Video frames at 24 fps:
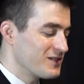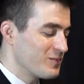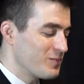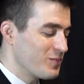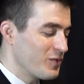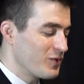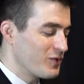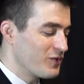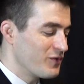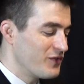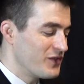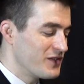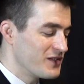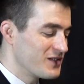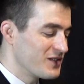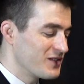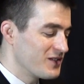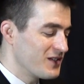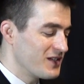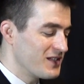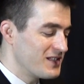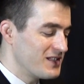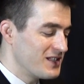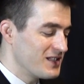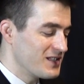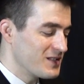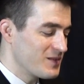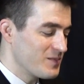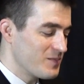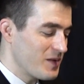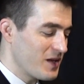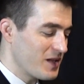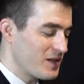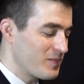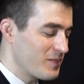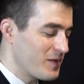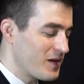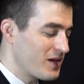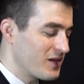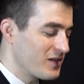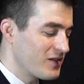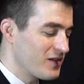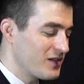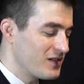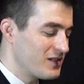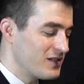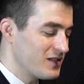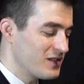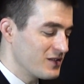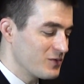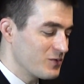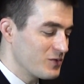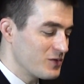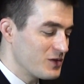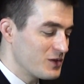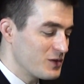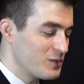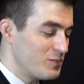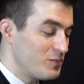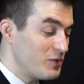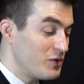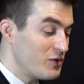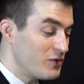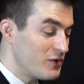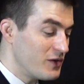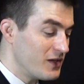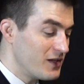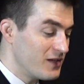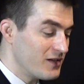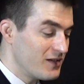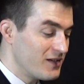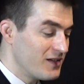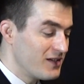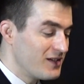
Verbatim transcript: of both physical ideas and mathematical ideas, which is beauty?